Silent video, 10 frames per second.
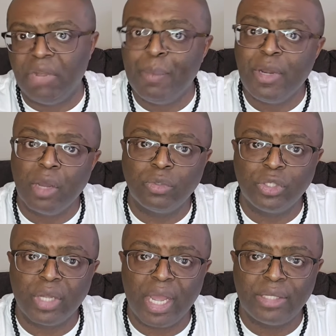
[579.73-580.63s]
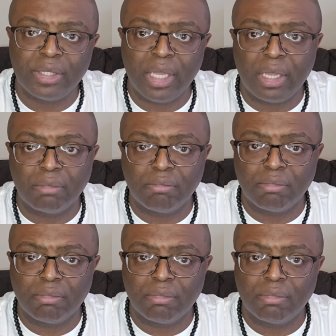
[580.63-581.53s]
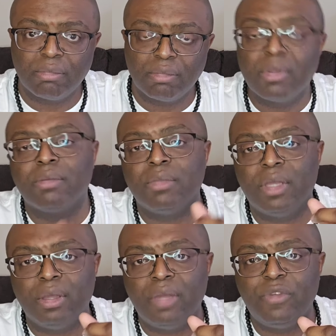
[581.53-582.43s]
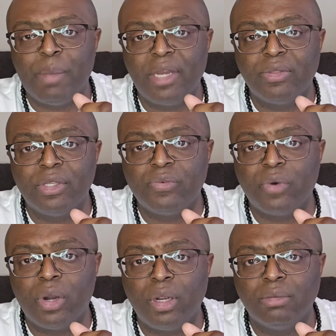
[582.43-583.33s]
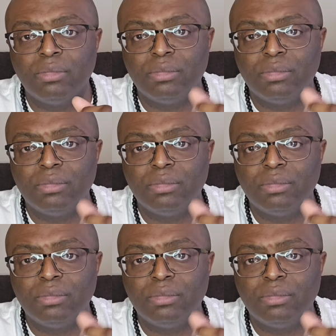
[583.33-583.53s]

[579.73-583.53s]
Let me know what you guys think. If you made it this far,